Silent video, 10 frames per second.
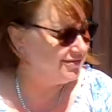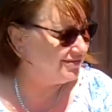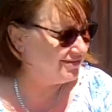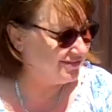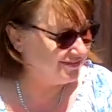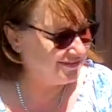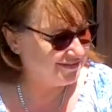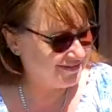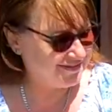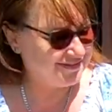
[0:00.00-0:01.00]

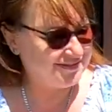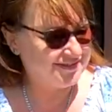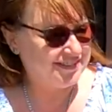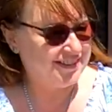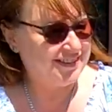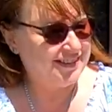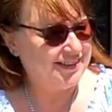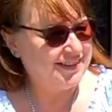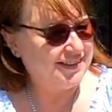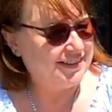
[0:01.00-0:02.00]

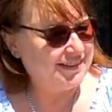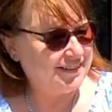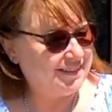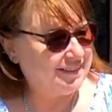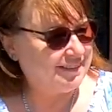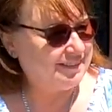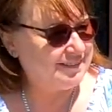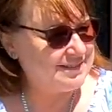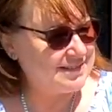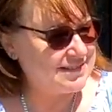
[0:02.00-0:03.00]

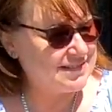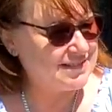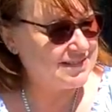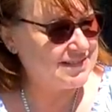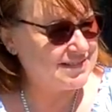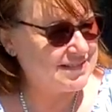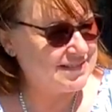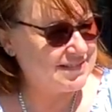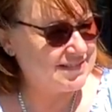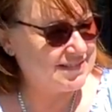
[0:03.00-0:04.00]

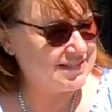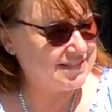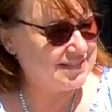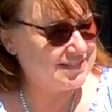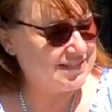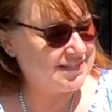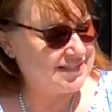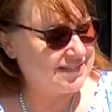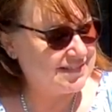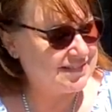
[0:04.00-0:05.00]

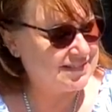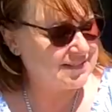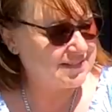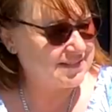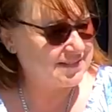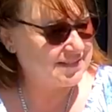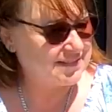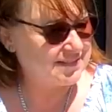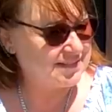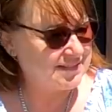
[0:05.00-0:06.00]

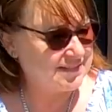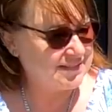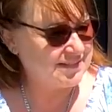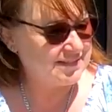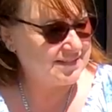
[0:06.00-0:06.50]
[no speech]